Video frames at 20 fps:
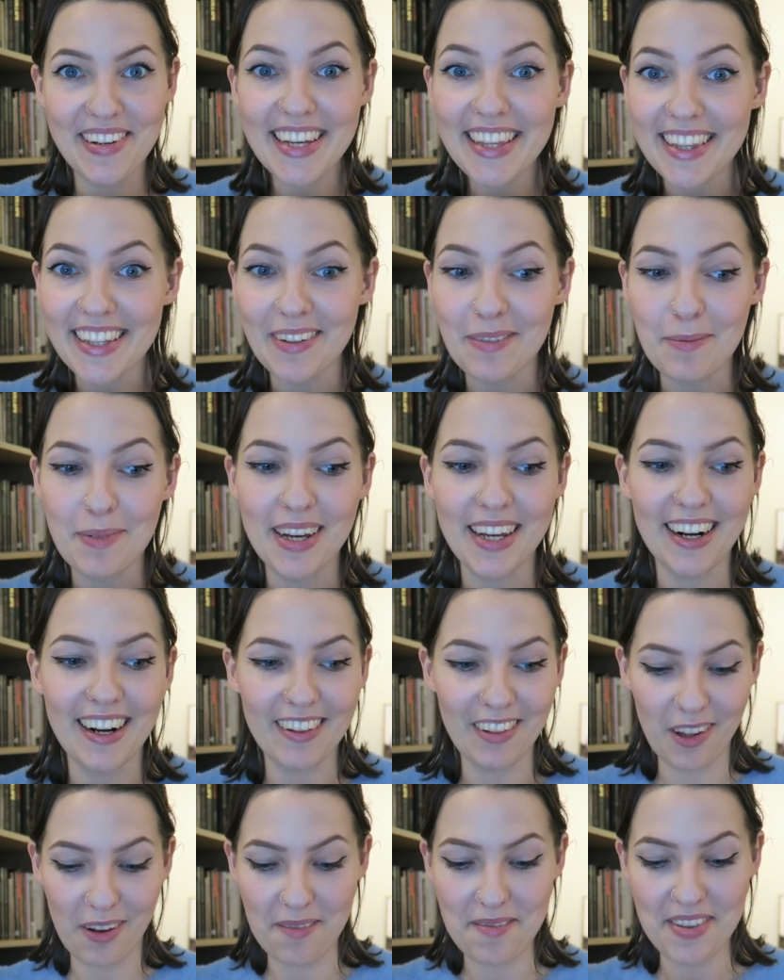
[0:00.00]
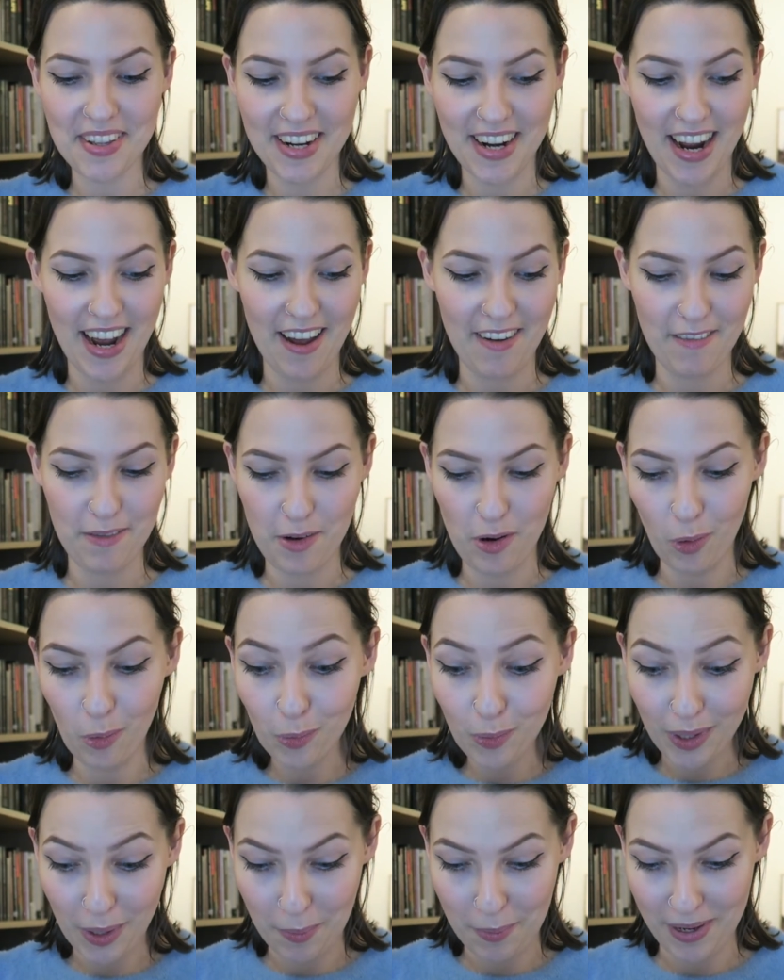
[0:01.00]
read them. And I love that I
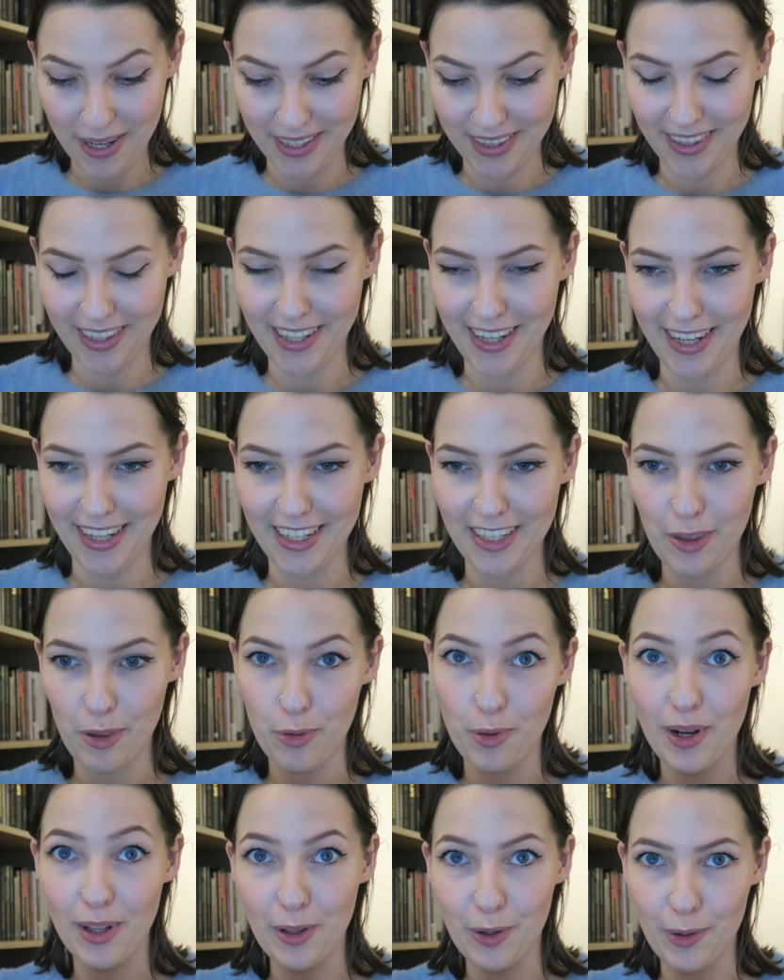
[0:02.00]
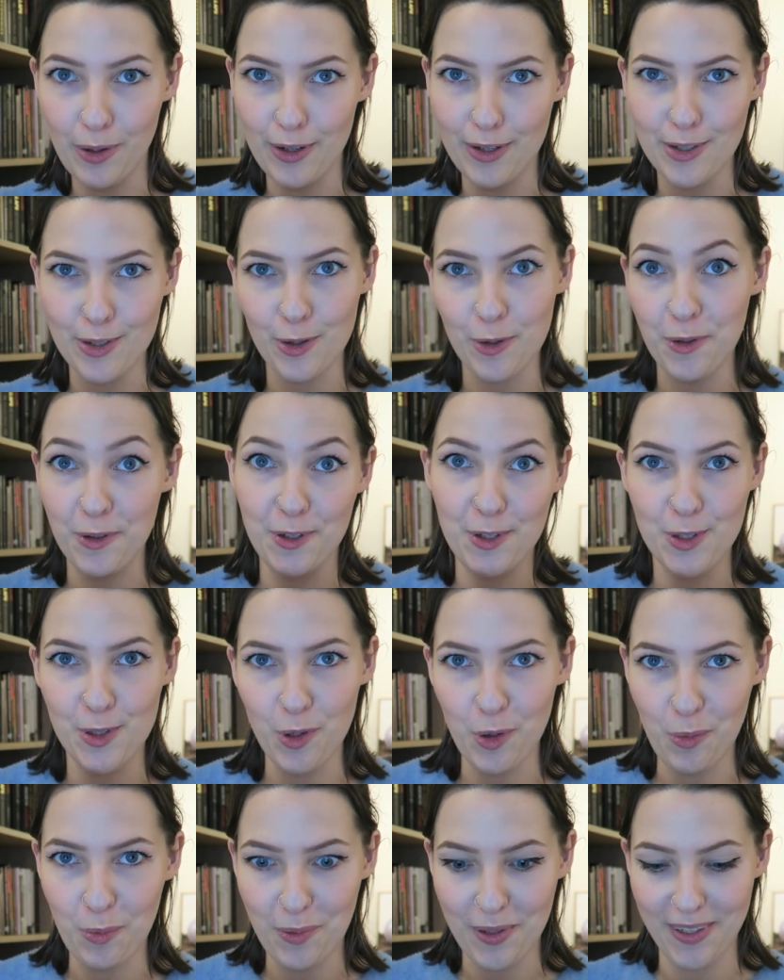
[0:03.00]
only picked like thrillers or
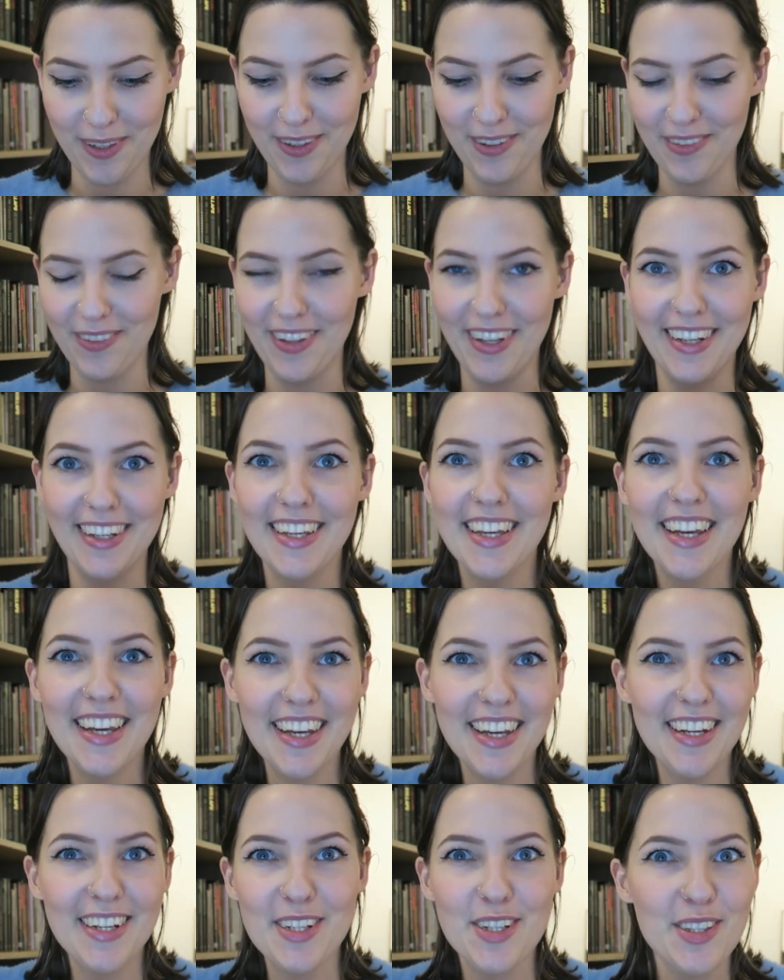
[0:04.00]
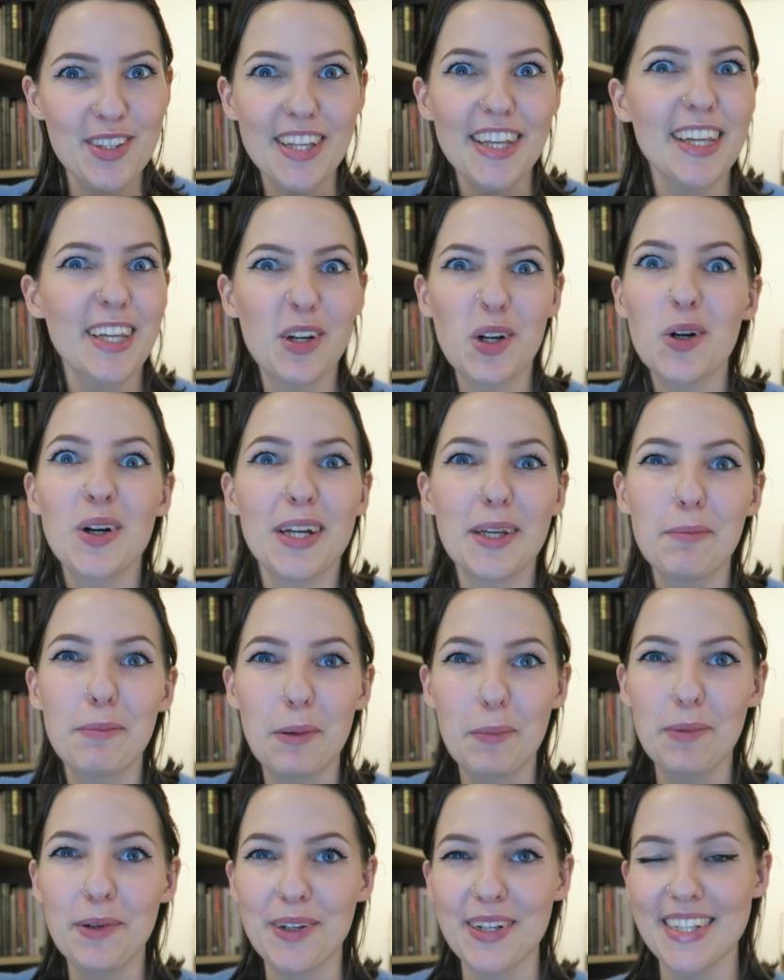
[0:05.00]
dystopian or like just like
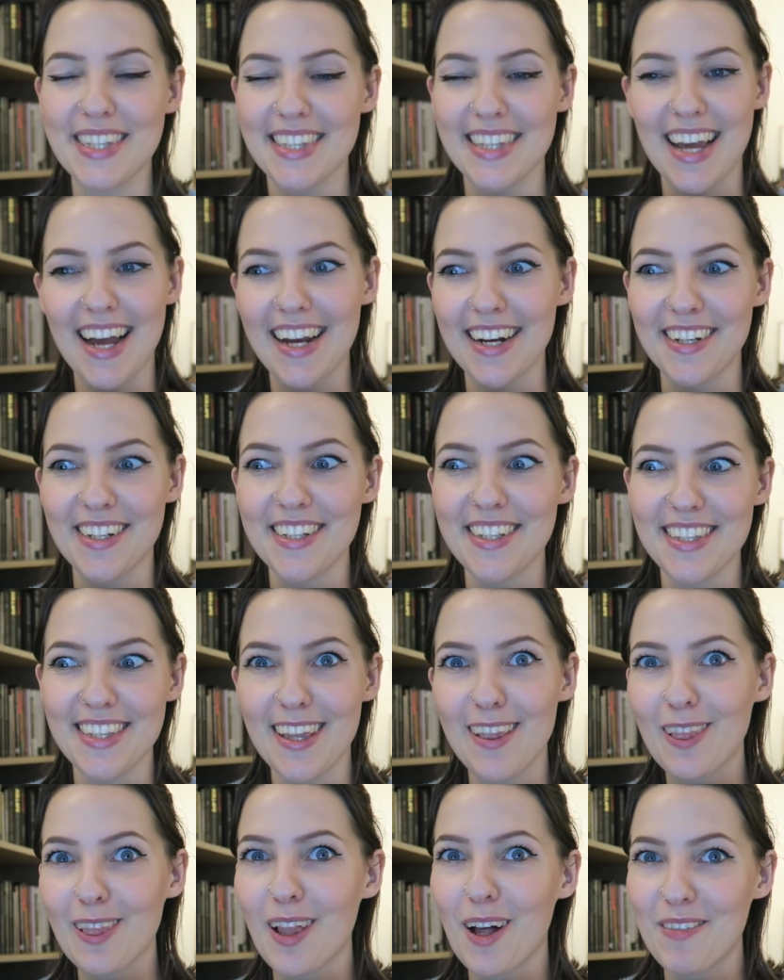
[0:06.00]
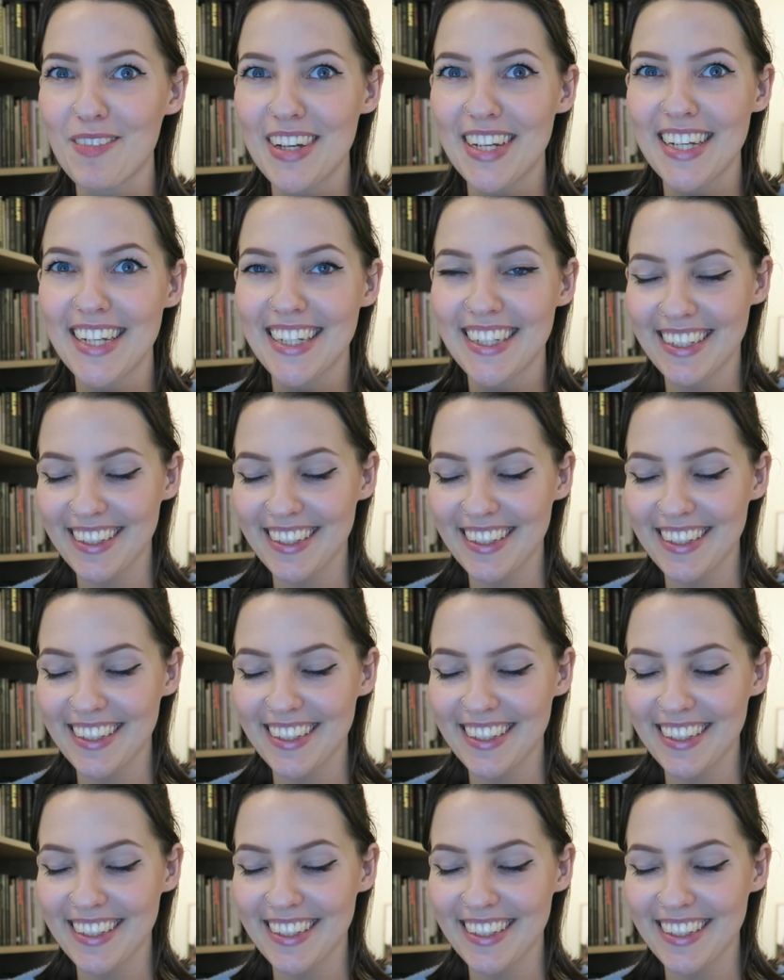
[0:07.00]
creepy books. I just love it.